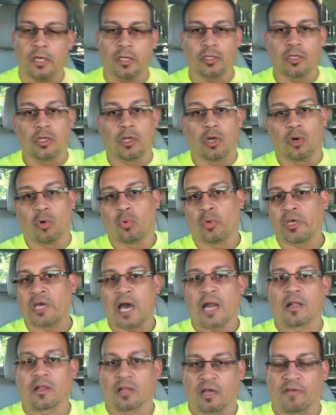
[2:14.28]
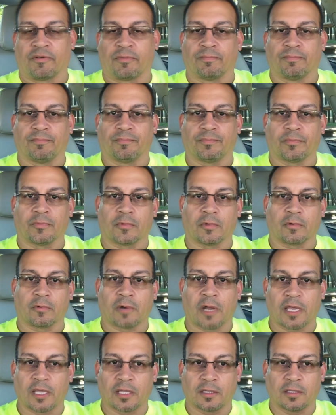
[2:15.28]
you know, we gotta love them,
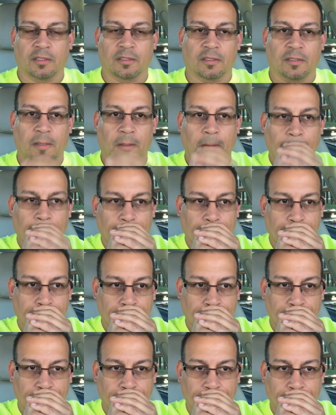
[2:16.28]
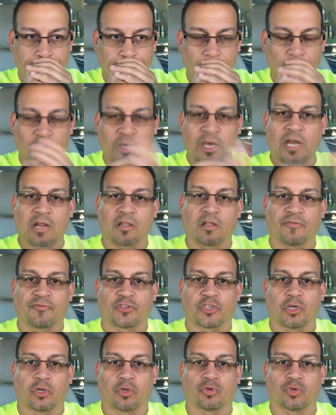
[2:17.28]
right? We gotta love
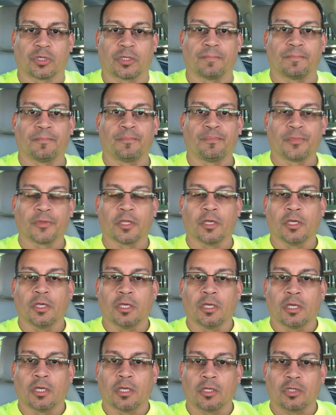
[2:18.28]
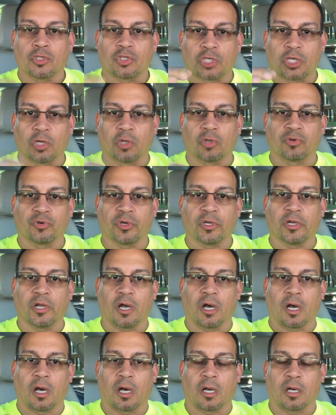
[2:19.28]
children. Children
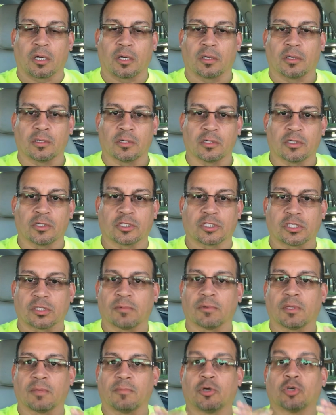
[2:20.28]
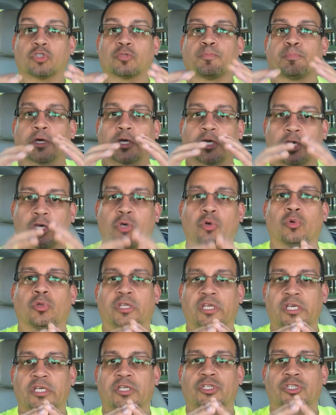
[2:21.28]
are some of the most
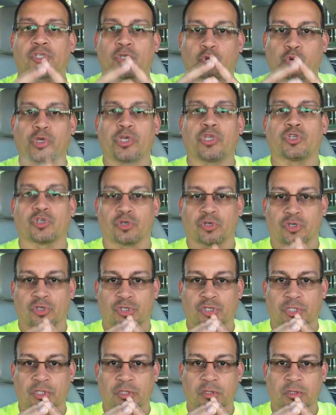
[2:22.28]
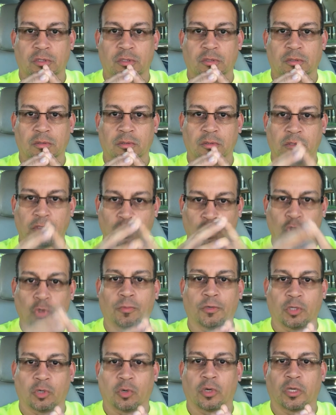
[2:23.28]
peculiar creatures,
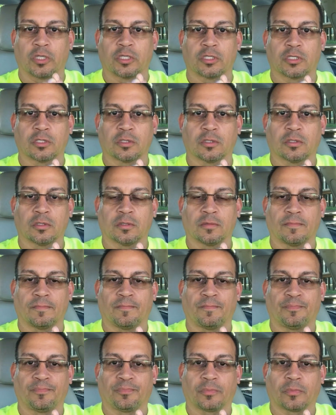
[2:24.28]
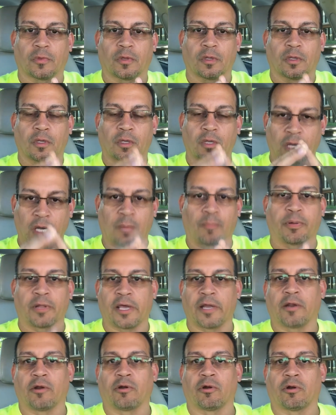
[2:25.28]
humanoids, on
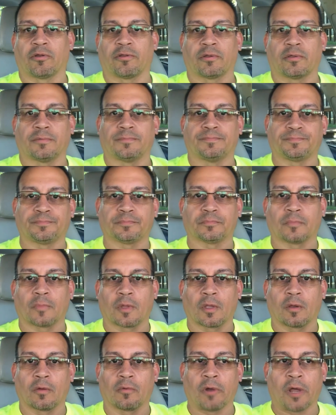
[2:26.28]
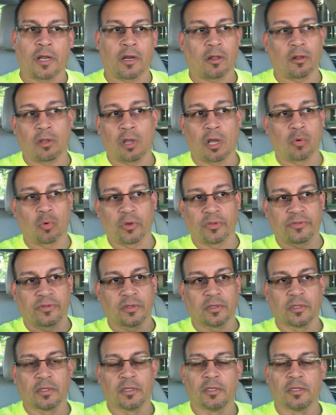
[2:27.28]
planet Earth, right? Along with